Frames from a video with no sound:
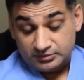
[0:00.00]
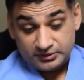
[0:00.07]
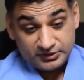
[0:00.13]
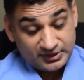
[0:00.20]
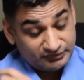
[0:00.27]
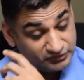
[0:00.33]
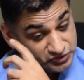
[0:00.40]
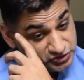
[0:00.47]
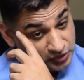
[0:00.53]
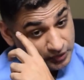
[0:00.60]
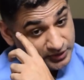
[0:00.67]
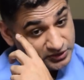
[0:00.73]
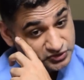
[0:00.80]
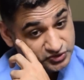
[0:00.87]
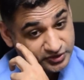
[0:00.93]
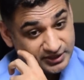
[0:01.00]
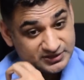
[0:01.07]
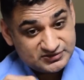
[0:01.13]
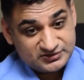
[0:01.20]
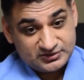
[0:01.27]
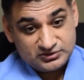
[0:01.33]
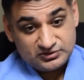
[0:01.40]
Well, you have to show
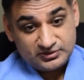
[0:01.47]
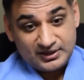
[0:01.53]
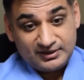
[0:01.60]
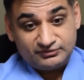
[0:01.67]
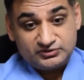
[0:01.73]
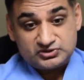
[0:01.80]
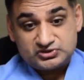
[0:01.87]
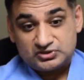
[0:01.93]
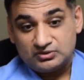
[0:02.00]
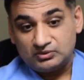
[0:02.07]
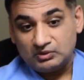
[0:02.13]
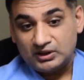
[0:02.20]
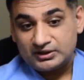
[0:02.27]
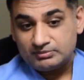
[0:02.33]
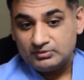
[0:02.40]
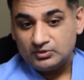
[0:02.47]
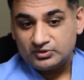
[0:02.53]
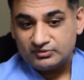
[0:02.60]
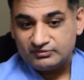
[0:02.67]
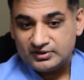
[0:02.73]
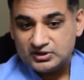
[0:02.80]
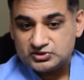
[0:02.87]
interest and you have to show a lot of
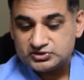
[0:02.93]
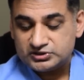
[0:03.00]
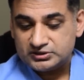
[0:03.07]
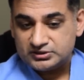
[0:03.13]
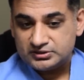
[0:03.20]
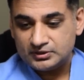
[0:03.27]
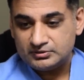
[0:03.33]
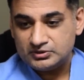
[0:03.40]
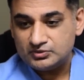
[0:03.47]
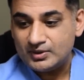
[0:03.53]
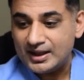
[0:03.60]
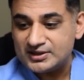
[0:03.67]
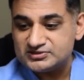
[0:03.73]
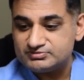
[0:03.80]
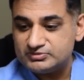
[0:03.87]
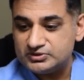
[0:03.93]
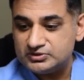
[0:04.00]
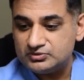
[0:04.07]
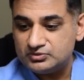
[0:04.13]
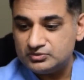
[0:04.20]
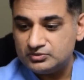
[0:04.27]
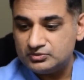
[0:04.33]
motivation. I mean, you asked
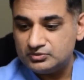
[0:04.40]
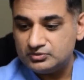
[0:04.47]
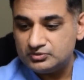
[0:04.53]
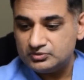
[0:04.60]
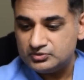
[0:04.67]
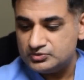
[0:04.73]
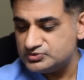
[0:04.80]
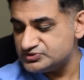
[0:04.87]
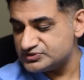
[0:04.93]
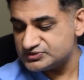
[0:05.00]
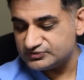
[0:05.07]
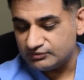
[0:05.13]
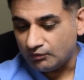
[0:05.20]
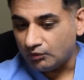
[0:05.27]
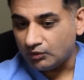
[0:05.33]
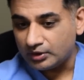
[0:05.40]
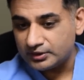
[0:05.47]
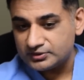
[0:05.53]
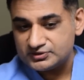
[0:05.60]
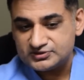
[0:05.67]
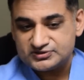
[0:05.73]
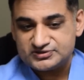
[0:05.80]
me, who's this
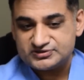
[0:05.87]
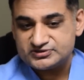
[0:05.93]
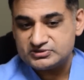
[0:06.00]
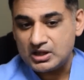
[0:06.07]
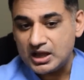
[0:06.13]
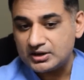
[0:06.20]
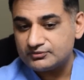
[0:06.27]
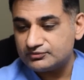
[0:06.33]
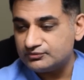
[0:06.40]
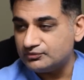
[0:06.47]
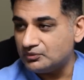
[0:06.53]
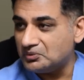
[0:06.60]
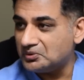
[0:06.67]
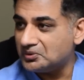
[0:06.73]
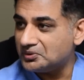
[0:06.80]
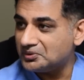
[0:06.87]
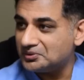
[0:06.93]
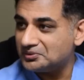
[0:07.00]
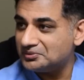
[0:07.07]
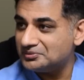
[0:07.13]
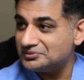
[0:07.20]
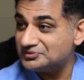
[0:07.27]
for? This is not
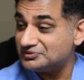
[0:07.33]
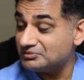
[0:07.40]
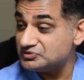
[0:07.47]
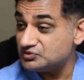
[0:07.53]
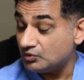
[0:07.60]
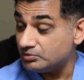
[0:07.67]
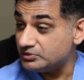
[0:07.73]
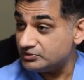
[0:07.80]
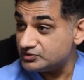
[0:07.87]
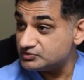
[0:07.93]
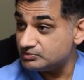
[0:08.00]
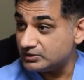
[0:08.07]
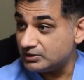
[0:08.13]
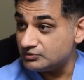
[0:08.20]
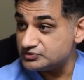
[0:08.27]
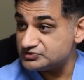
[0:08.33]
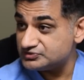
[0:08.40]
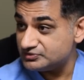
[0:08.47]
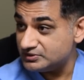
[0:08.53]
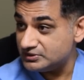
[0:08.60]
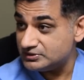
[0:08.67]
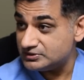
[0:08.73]
for, someone told me this when I
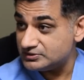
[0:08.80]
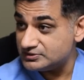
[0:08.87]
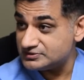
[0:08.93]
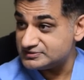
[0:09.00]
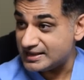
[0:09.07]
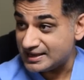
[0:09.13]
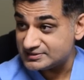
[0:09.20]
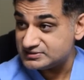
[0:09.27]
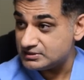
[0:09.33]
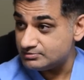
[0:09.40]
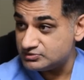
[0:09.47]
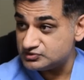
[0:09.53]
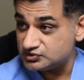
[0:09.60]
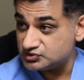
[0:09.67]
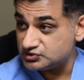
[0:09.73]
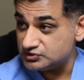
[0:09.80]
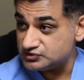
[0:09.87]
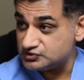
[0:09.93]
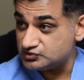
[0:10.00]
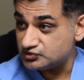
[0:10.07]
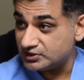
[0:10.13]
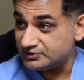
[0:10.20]
was in the exact same position
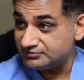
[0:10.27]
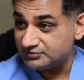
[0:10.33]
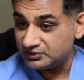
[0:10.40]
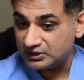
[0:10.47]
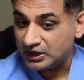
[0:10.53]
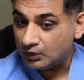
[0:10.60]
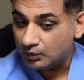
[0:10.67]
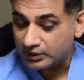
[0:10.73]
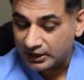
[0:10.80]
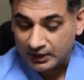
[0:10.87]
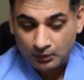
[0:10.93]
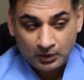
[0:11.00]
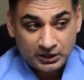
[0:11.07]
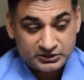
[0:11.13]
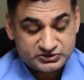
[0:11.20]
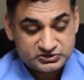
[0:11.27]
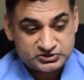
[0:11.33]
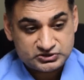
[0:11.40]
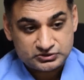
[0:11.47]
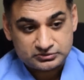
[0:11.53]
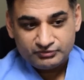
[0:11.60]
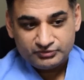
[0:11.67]
as you, trying to figure out what I wanted to
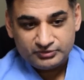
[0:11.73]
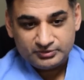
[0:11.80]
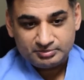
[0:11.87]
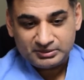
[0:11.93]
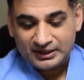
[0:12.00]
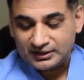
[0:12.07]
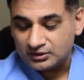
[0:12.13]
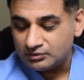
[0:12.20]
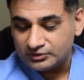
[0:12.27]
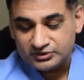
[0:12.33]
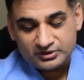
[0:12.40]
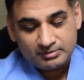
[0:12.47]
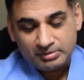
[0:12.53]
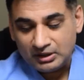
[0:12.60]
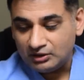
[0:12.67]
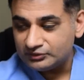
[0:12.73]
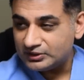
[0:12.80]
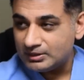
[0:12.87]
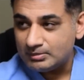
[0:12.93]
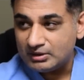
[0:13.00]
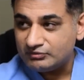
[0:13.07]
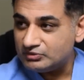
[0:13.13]
do. Plan on going to the ball
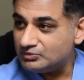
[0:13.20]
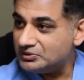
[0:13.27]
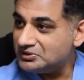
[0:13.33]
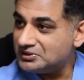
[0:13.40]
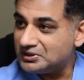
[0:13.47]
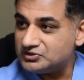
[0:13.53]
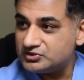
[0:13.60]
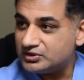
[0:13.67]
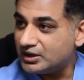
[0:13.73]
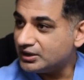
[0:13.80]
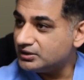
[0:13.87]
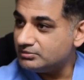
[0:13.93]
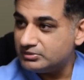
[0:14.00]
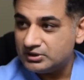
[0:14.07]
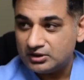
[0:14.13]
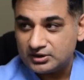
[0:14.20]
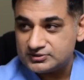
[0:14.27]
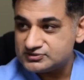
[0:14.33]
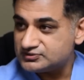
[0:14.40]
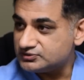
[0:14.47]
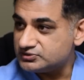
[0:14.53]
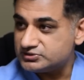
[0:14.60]
game every weekend, you're not going to be a
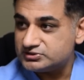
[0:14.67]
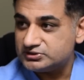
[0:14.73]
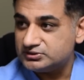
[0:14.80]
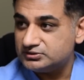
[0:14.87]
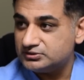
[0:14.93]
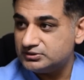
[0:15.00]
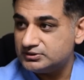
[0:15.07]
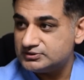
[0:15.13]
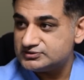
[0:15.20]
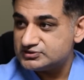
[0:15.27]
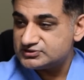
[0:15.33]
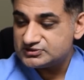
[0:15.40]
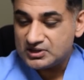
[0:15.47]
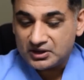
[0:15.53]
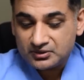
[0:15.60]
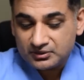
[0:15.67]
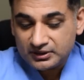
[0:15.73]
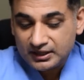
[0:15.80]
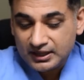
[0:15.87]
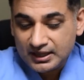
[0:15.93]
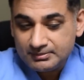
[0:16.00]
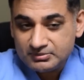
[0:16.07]
heart surgeon. It's just not going
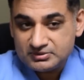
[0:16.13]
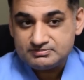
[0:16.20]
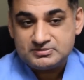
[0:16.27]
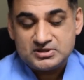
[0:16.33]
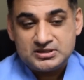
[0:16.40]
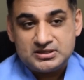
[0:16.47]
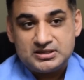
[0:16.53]
to happen.